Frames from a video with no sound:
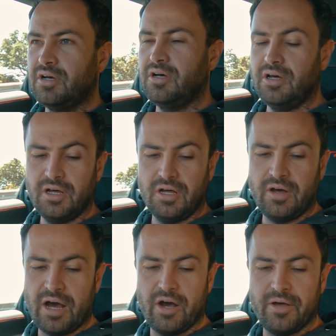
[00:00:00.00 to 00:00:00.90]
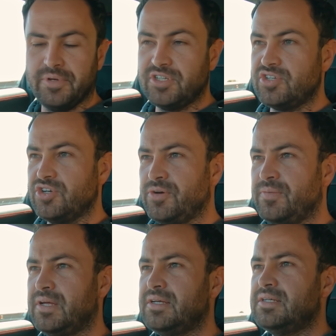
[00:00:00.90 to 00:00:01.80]
Oh, how I missed you.
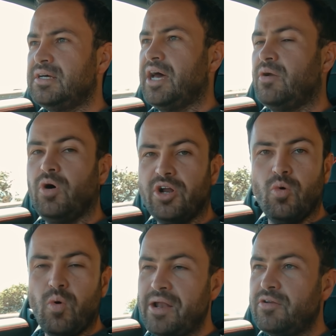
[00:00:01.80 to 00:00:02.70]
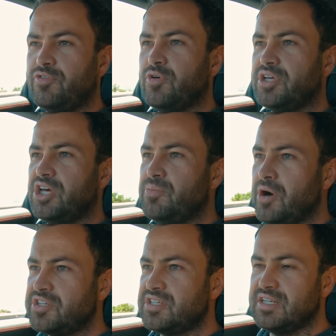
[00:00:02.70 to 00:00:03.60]
And what a wonderful
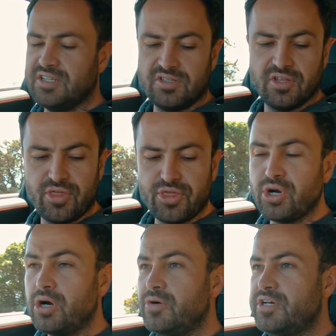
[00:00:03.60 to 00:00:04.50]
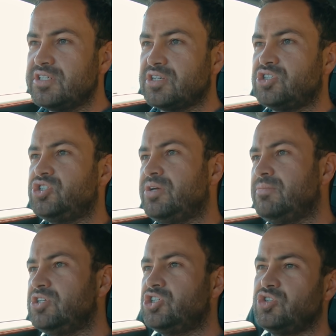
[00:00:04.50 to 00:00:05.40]
gearbox it is. The throw is
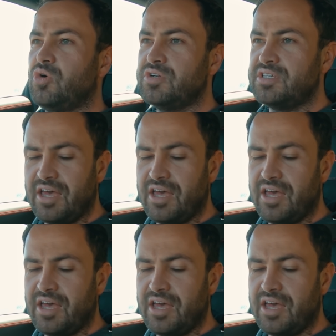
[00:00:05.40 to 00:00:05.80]
extremely short.